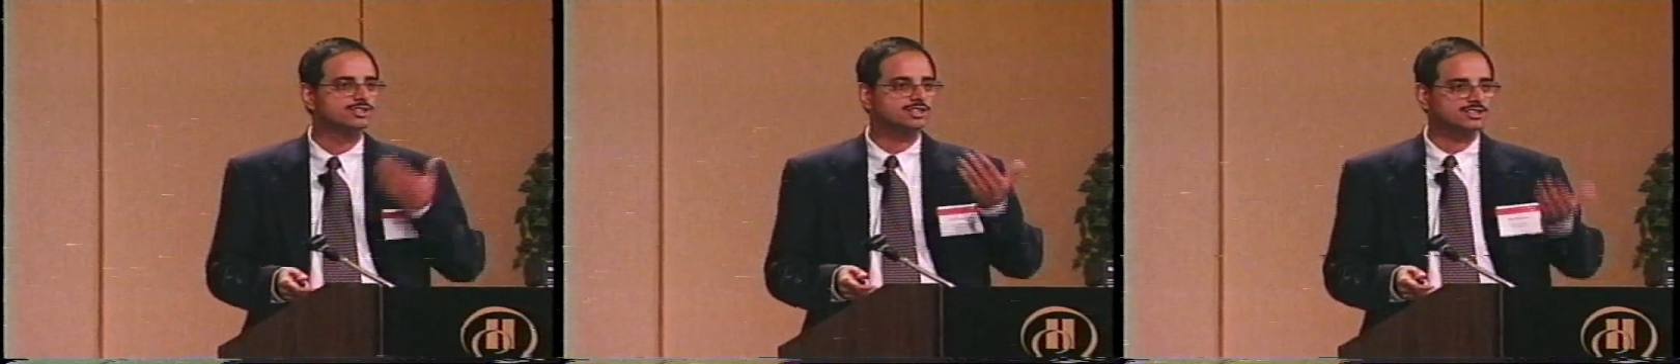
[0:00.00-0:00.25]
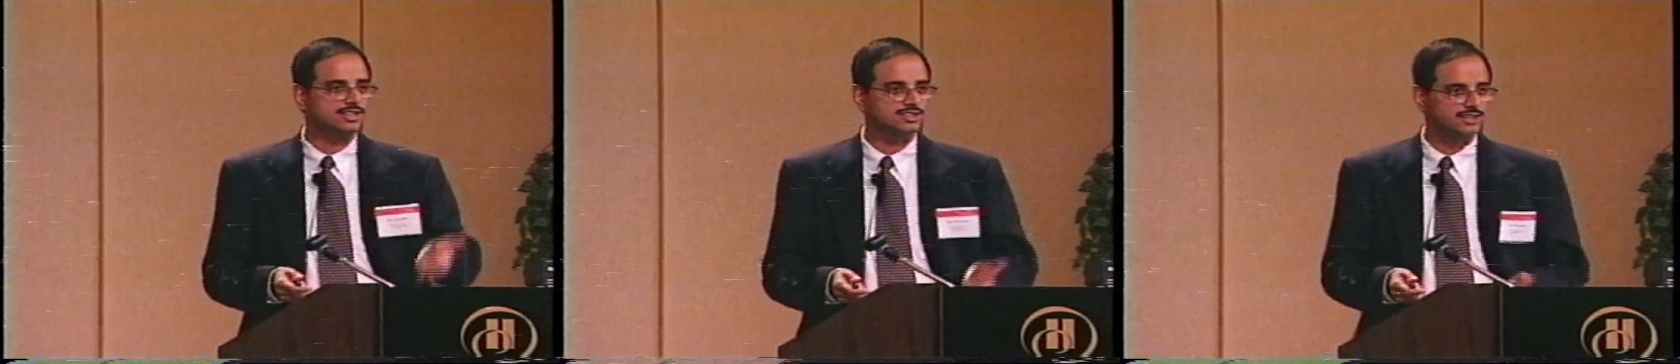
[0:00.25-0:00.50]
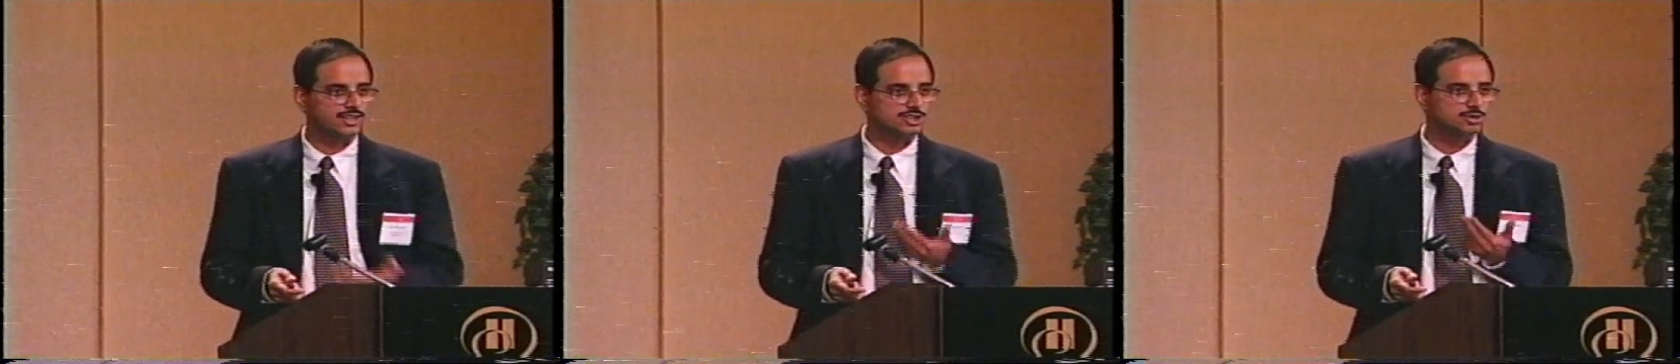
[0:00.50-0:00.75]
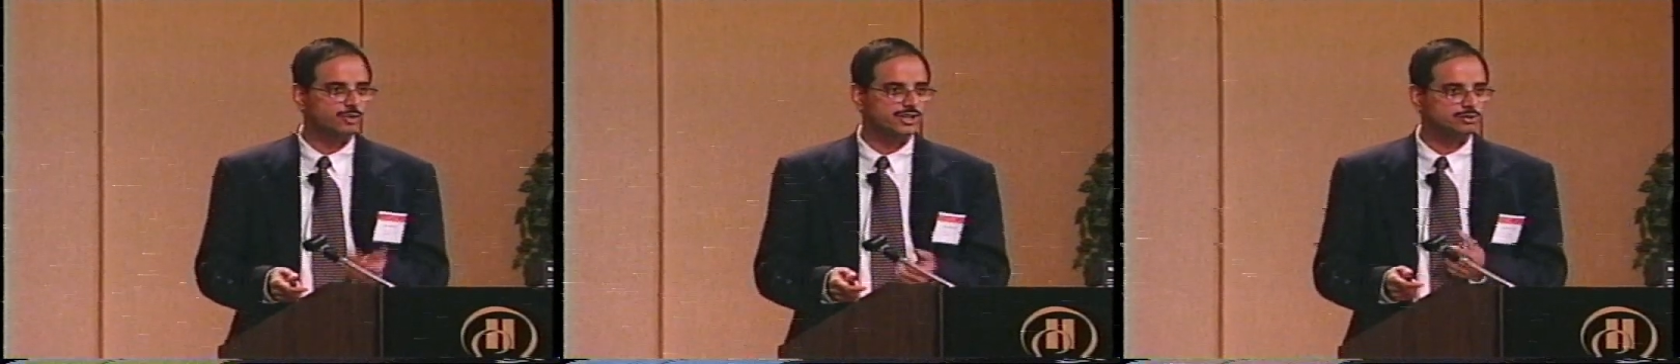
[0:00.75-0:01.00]
the statistical
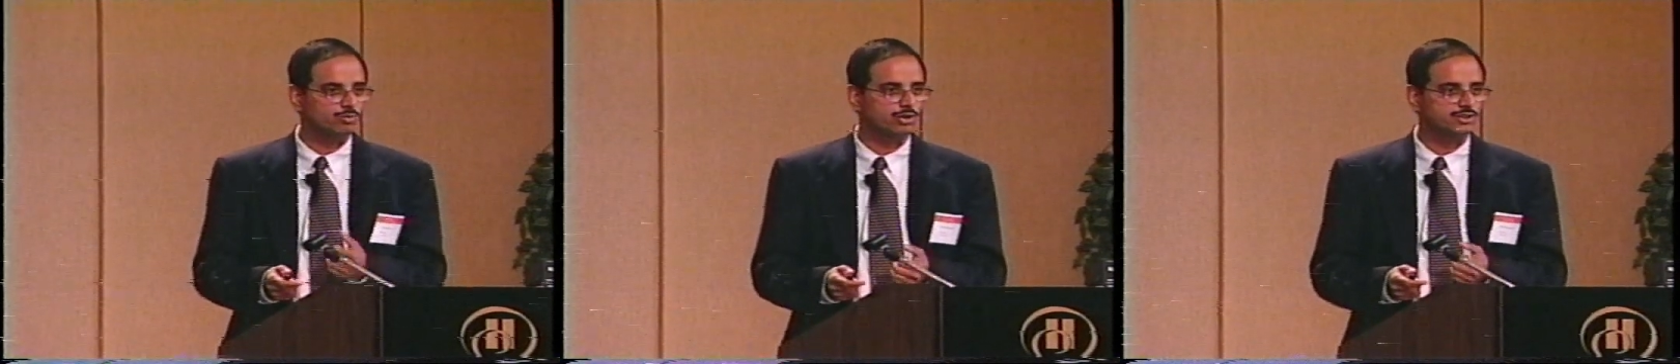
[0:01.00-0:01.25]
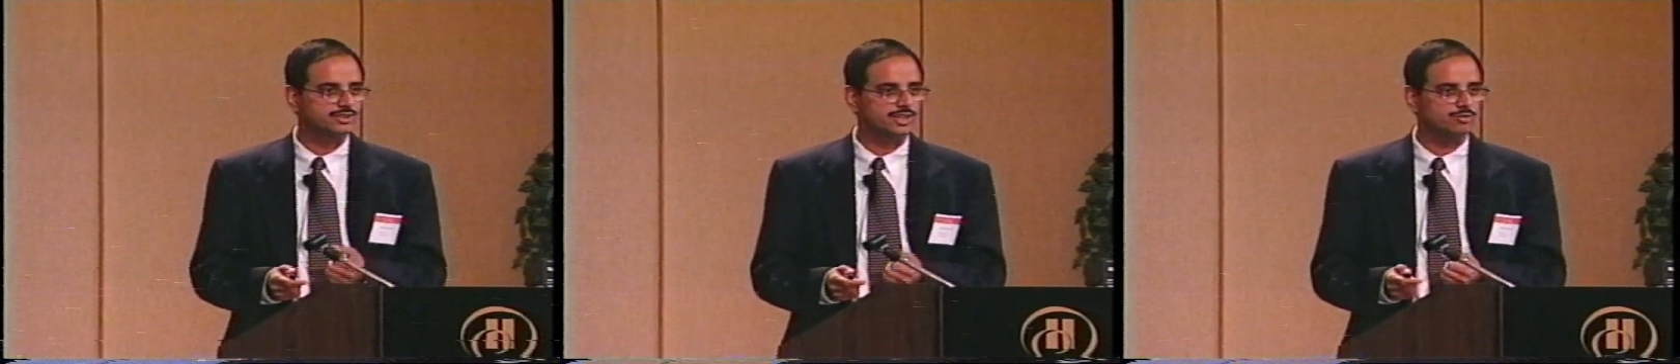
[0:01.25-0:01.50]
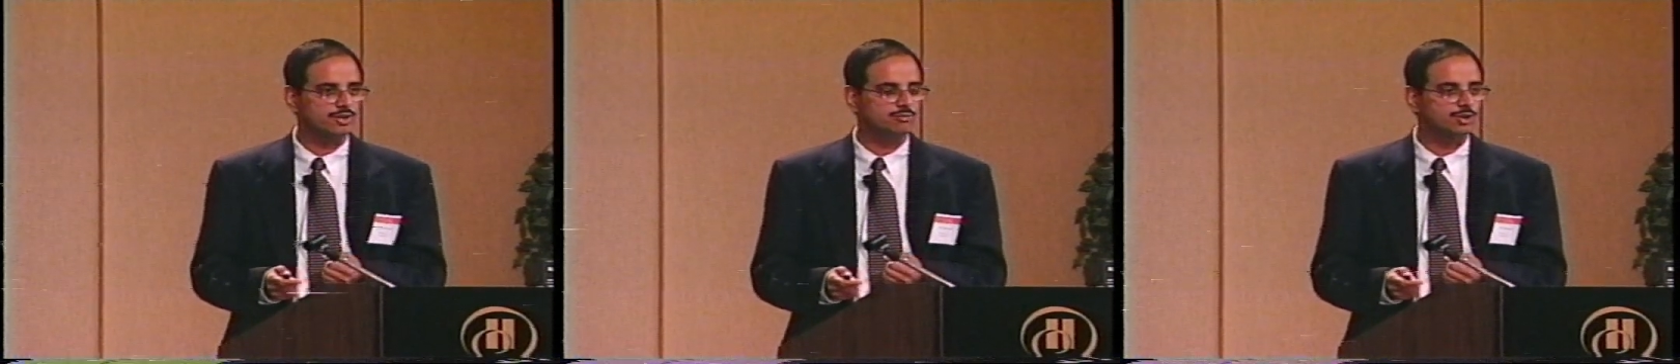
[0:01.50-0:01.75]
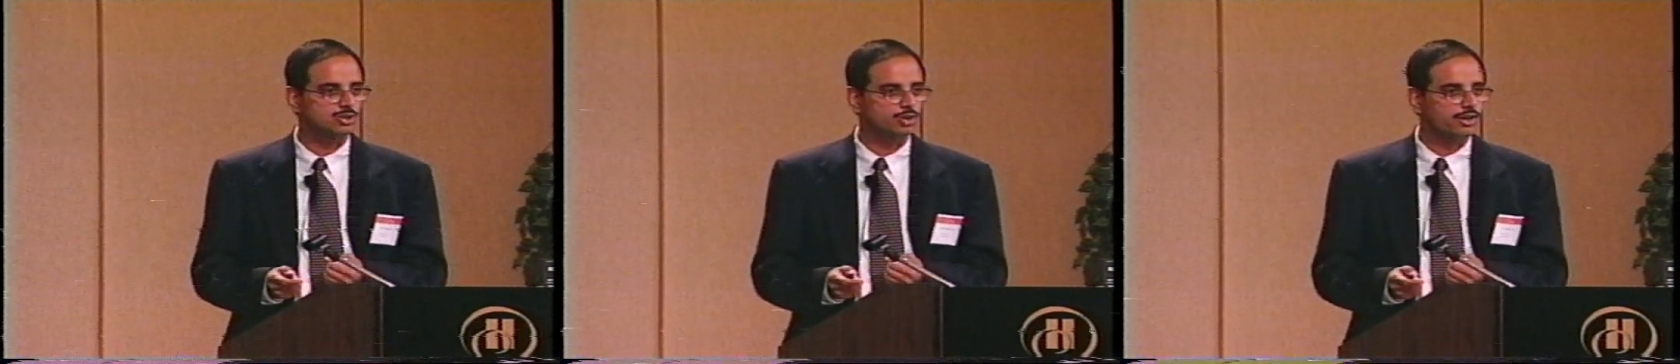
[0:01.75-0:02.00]
spice models that we have
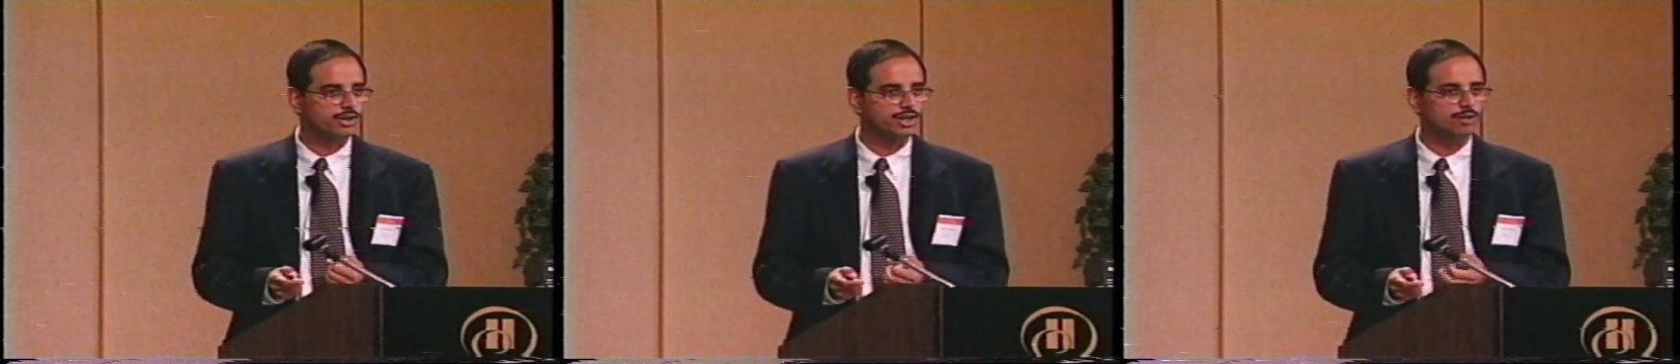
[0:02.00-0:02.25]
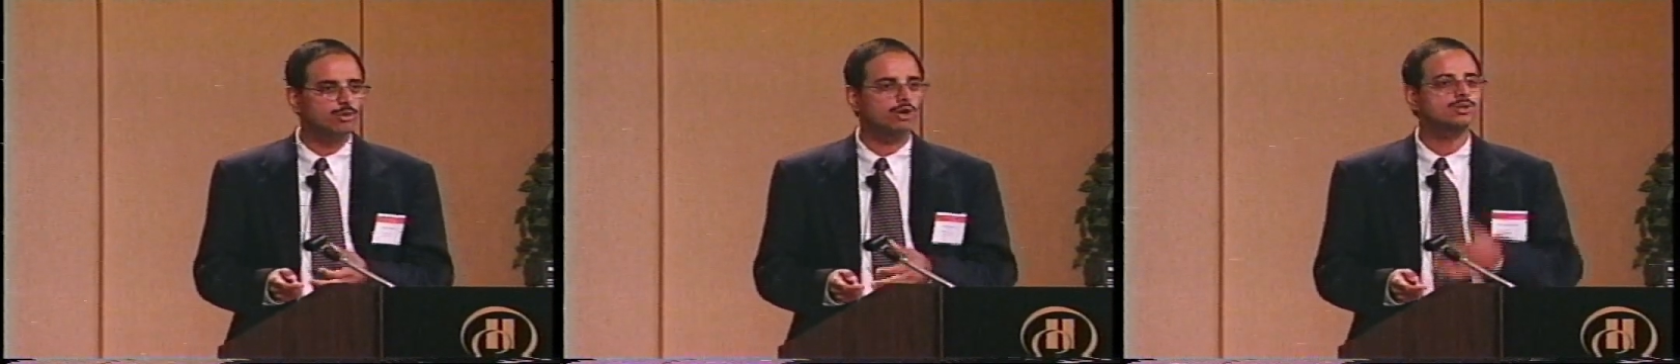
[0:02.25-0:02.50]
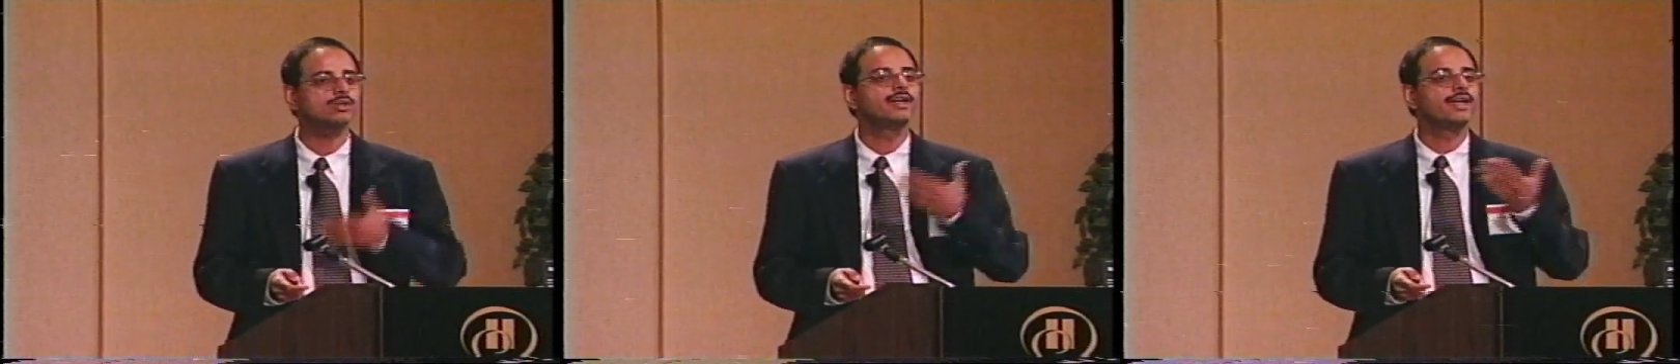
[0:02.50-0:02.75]
been talking about,